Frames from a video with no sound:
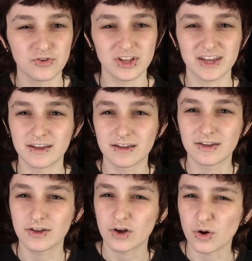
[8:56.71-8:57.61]
like,
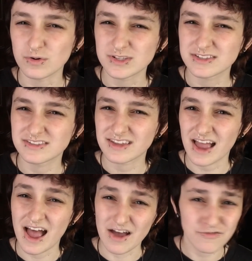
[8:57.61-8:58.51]
ghost
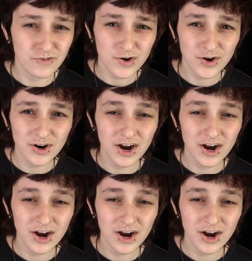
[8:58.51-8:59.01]
ever.